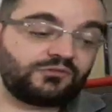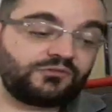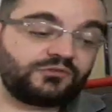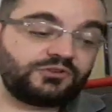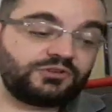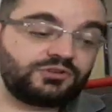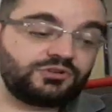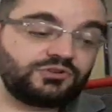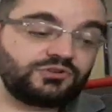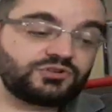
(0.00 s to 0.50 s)
of
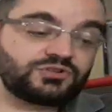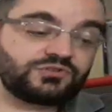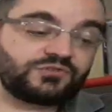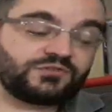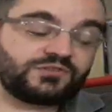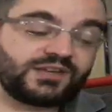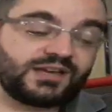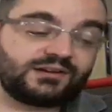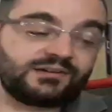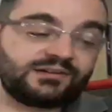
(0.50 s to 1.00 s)
huge,
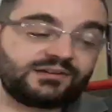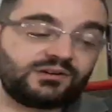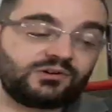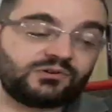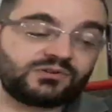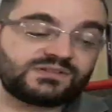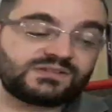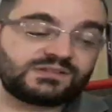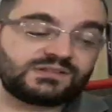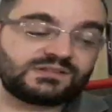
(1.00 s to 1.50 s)
fiery
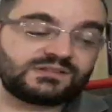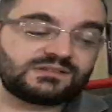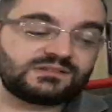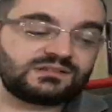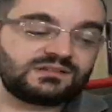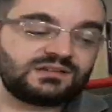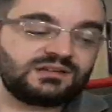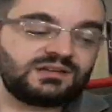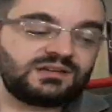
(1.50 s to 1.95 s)
horses.